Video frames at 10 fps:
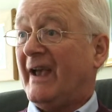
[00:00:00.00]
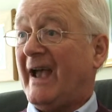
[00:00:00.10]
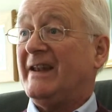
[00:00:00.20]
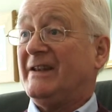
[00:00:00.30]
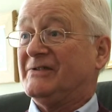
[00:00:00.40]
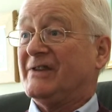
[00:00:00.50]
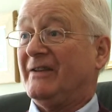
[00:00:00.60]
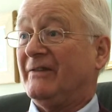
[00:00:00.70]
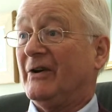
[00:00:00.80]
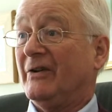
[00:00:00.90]
any
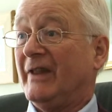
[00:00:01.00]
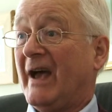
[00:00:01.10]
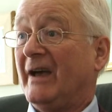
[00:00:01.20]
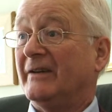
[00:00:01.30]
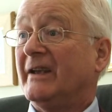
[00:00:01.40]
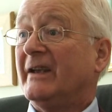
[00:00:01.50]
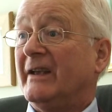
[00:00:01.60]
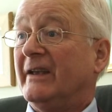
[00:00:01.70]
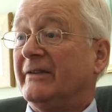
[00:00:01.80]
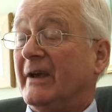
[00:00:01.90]
saving on that
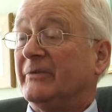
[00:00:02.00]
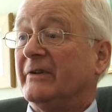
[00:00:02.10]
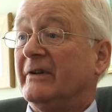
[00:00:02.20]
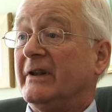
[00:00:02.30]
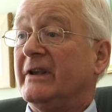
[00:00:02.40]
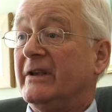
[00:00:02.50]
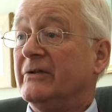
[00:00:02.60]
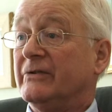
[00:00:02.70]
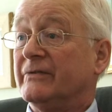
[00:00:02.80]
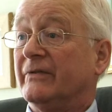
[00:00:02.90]
is absolutely
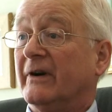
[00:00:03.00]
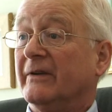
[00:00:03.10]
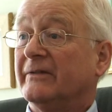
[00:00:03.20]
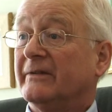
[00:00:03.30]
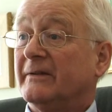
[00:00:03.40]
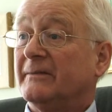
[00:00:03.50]
huge for us.